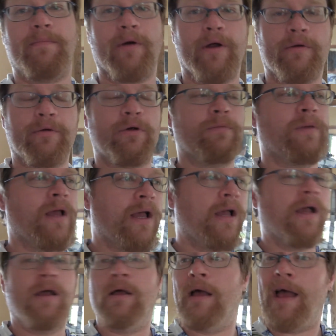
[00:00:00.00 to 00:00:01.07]
bird room.
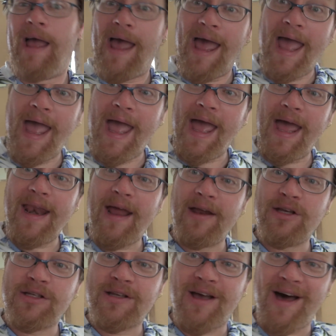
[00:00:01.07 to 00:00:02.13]
And I
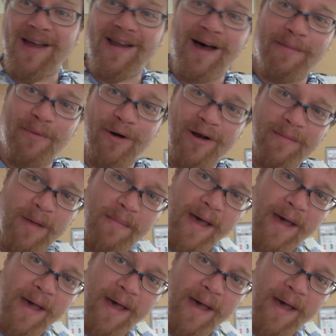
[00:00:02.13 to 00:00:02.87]
just got a bird on my